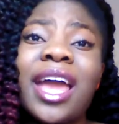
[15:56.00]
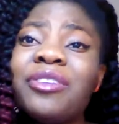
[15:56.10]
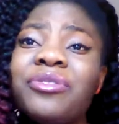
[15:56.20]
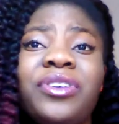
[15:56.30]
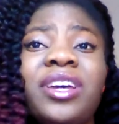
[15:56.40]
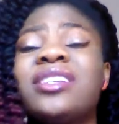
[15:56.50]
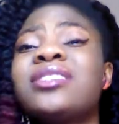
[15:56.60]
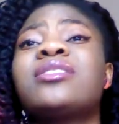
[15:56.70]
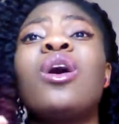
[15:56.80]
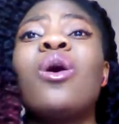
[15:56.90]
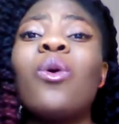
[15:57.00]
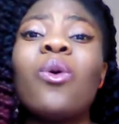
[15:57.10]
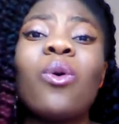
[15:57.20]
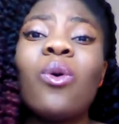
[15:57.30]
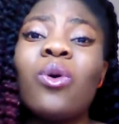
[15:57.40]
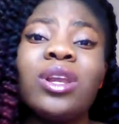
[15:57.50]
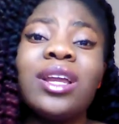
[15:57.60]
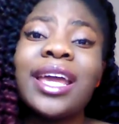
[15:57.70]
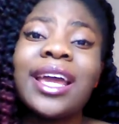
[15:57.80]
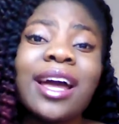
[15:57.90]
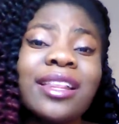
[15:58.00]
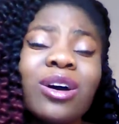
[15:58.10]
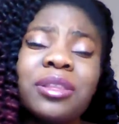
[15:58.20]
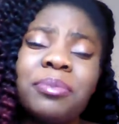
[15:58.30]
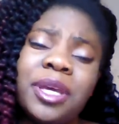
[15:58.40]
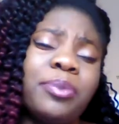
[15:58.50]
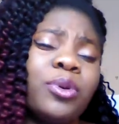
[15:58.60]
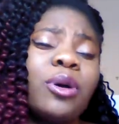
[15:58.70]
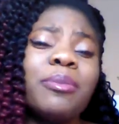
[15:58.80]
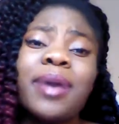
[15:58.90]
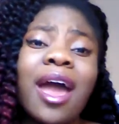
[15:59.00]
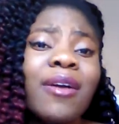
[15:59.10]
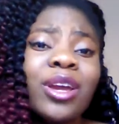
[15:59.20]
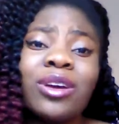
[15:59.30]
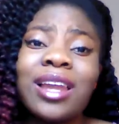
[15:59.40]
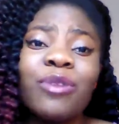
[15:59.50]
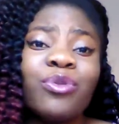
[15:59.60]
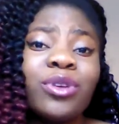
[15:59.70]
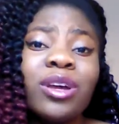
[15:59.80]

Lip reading: envious or looking at other people, comparing your life